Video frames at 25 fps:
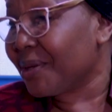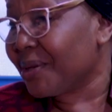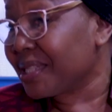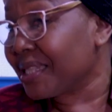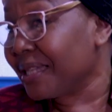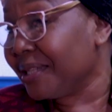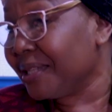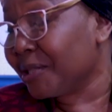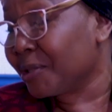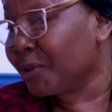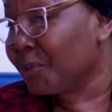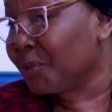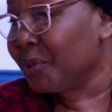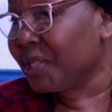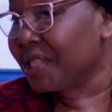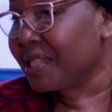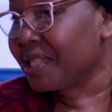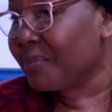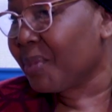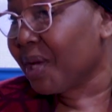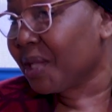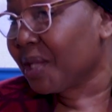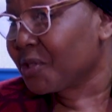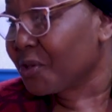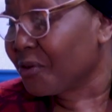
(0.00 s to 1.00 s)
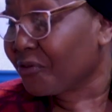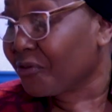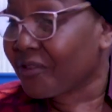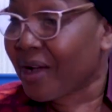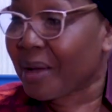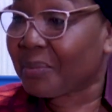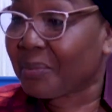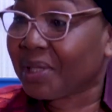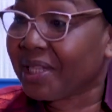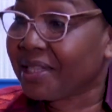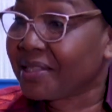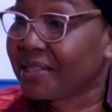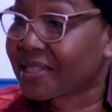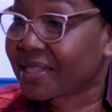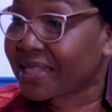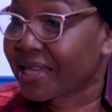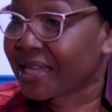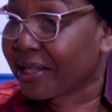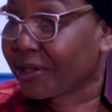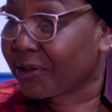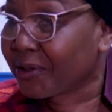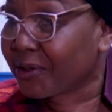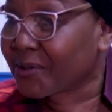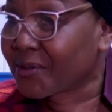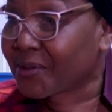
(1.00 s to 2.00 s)
a little bit about your family
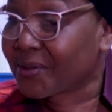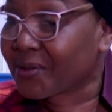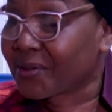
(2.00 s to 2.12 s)
status?